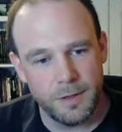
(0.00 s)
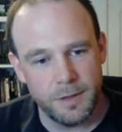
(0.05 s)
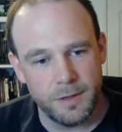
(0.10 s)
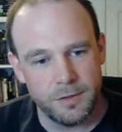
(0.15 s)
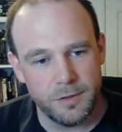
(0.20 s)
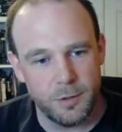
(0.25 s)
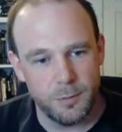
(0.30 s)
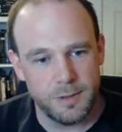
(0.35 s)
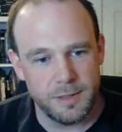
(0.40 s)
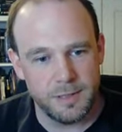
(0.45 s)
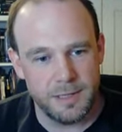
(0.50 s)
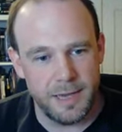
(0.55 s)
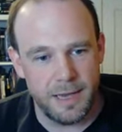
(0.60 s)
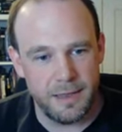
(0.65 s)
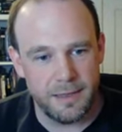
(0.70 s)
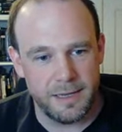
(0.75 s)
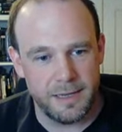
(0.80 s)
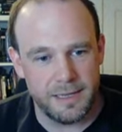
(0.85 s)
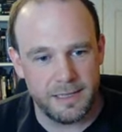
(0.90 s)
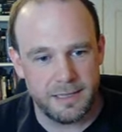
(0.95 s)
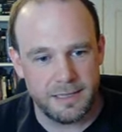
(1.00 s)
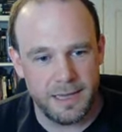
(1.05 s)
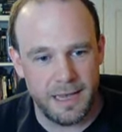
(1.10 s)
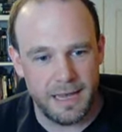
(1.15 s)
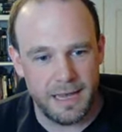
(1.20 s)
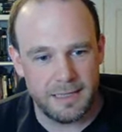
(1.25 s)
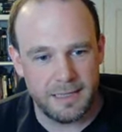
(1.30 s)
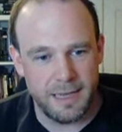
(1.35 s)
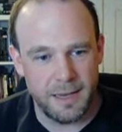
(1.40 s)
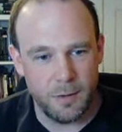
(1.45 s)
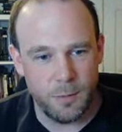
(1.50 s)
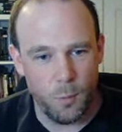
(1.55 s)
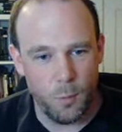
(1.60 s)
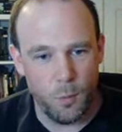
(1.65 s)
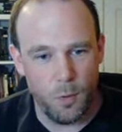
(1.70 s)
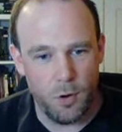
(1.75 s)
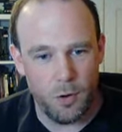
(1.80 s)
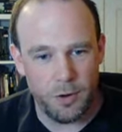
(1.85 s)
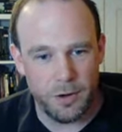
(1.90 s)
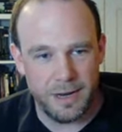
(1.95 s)
So we'll take this as a
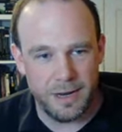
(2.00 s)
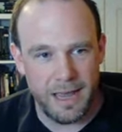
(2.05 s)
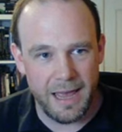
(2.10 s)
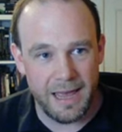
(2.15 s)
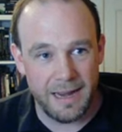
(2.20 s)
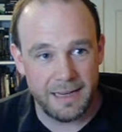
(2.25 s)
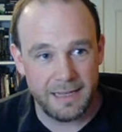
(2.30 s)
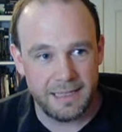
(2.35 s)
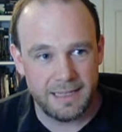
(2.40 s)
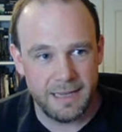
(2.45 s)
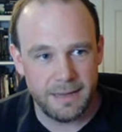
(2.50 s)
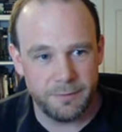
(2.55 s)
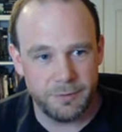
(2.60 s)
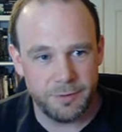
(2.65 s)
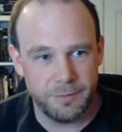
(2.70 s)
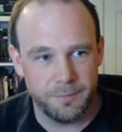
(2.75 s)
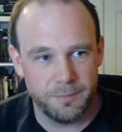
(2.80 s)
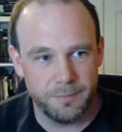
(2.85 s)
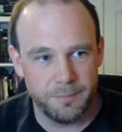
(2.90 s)
1 and a 7.